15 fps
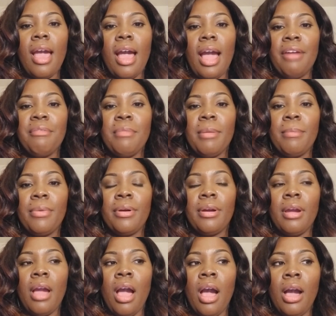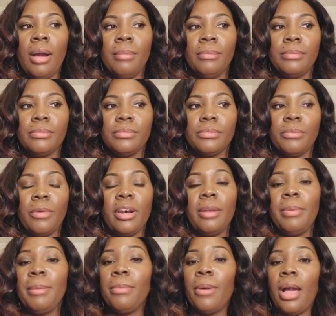I remember one of the
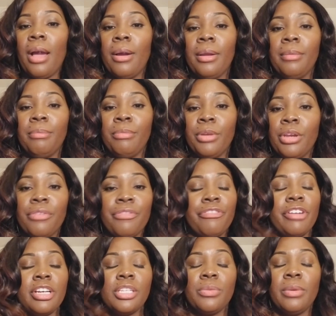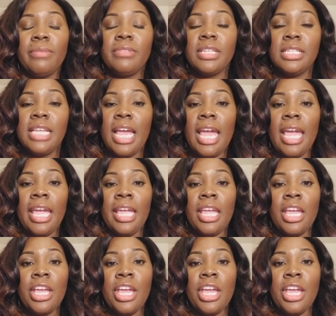people I'm good friends with today,